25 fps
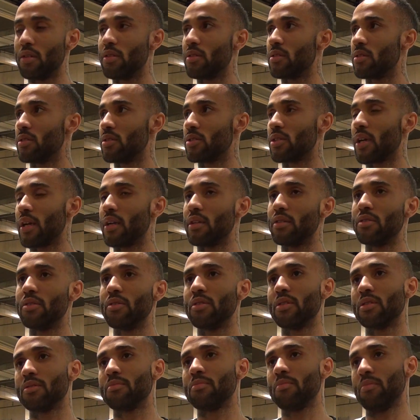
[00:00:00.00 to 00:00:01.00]
to try to
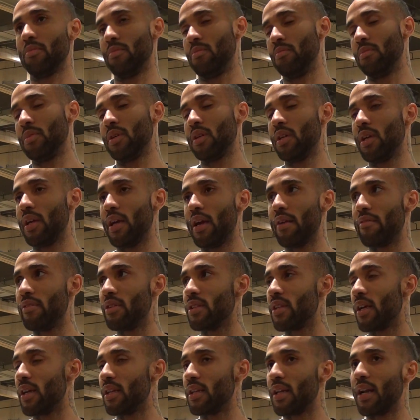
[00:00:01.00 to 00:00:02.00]
do
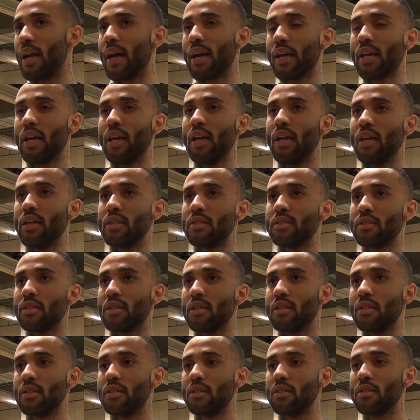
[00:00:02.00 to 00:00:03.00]
everything that I can
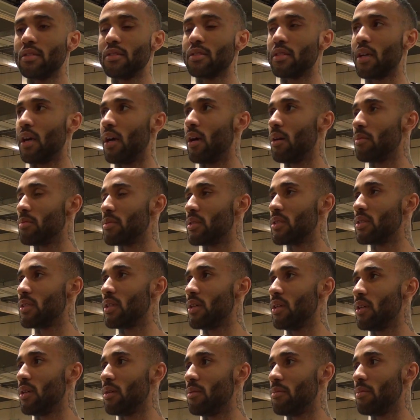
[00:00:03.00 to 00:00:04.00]
to help the
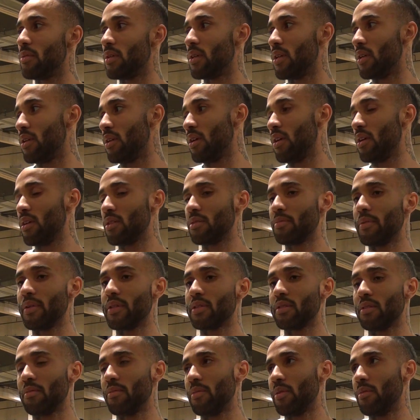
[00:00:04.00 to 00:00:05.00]
team, and
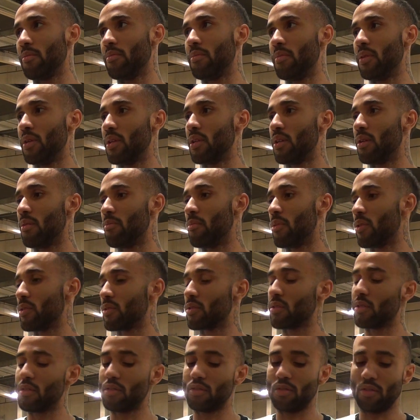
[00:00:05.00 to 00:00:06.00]
especially me being the
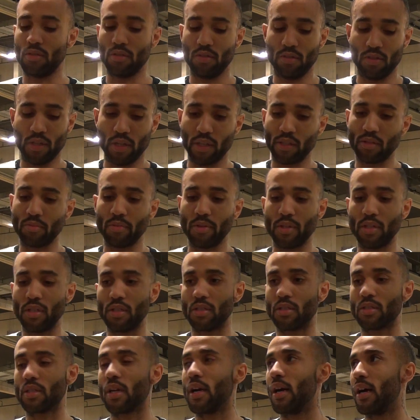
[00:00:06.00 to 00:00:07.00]
most
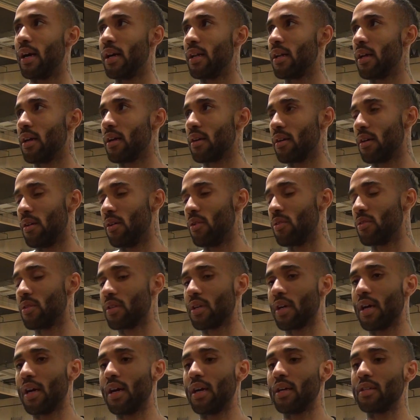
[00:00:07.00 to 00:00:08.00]
experienced guy, like the
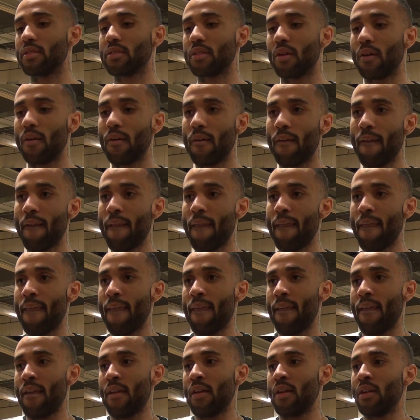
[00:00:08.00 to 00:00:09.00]
older guy. So,
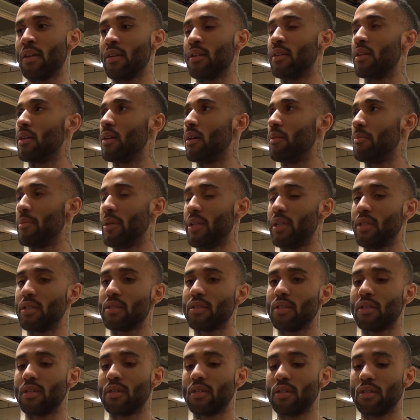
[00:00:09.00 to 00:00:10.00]

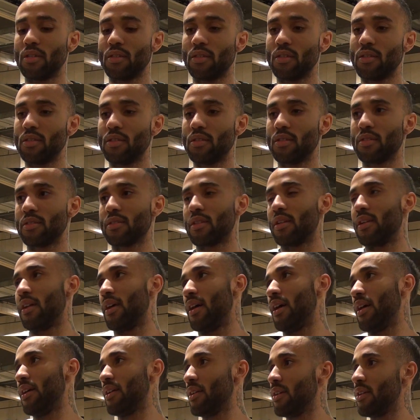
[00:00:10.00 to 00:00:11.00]
it's a
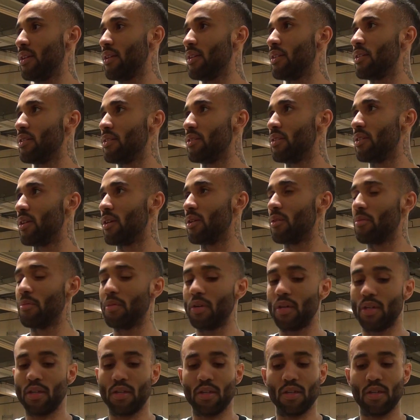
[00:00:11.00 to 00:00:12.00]
lot,
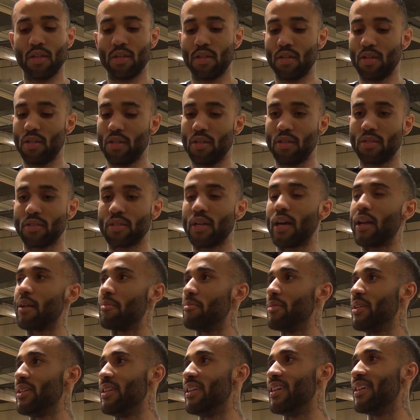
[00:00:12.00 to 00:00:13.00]
but it's got to
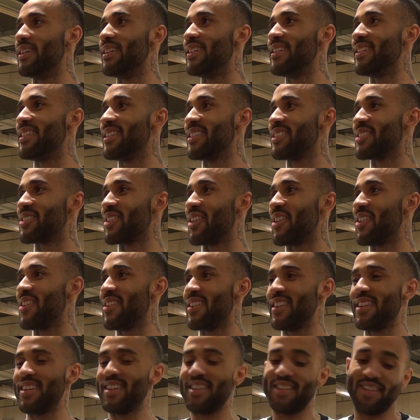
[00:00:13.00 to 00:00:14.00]
be done. So
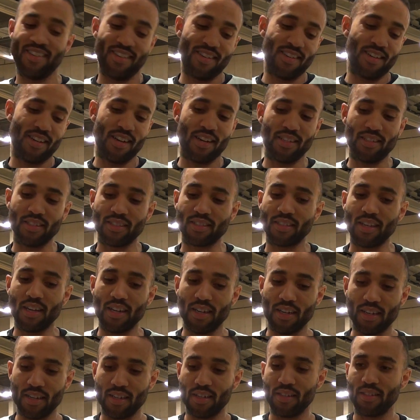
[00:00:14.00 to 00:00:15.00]
I just
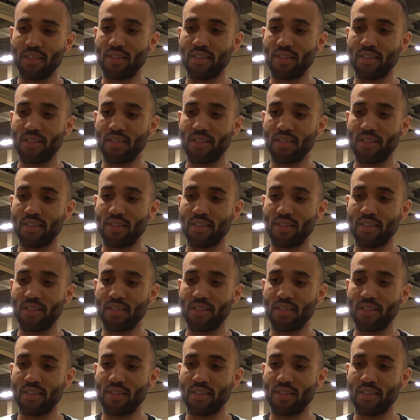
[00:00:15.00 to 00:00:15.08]
gotta,